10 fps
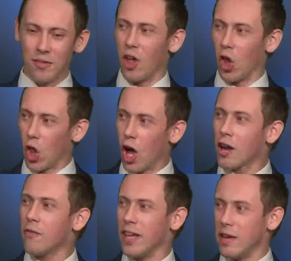a
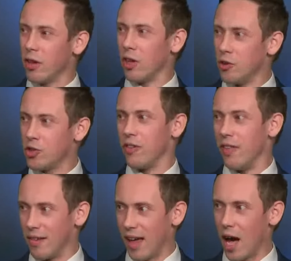lot of evolution
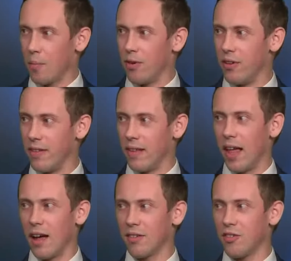that's happened in the
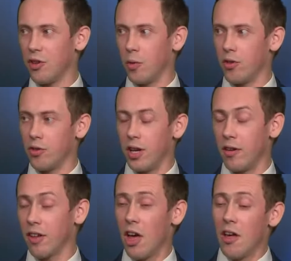last 200
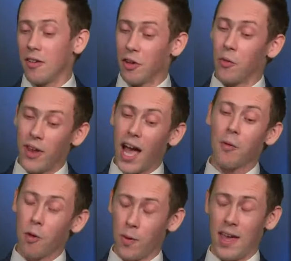years. So
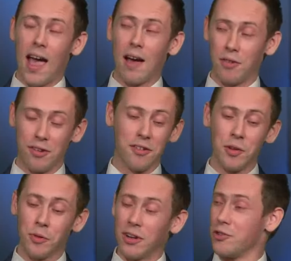now what we have is a
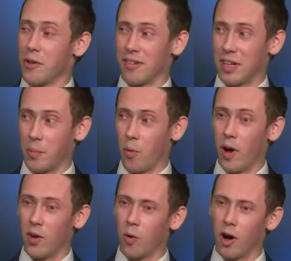super interesting
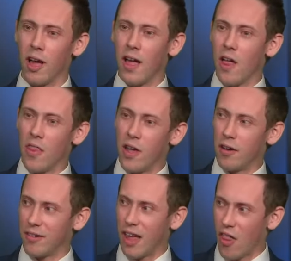point where
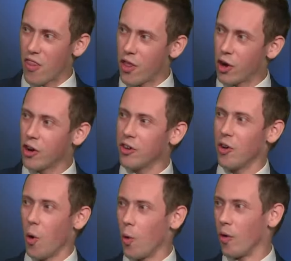there's that third
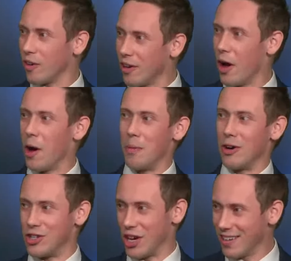horn
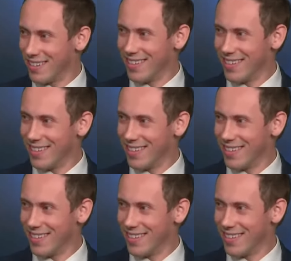emerging,